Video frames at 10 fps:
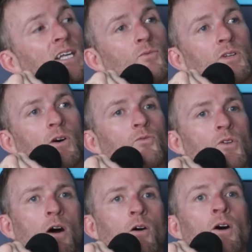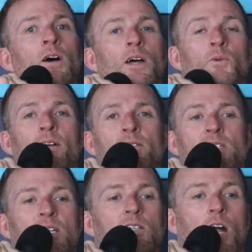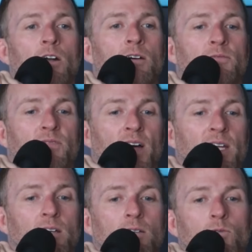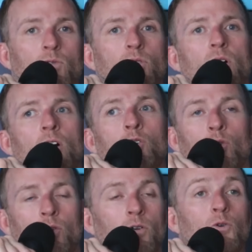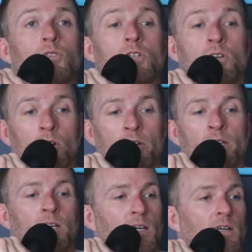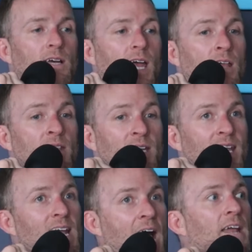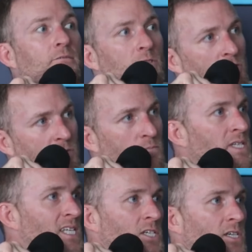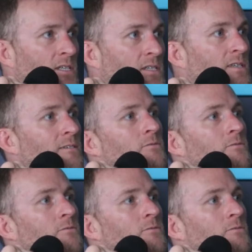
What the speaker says: We don't know. And we haven't seen Daria fight a girl who's good and then get out of those positions.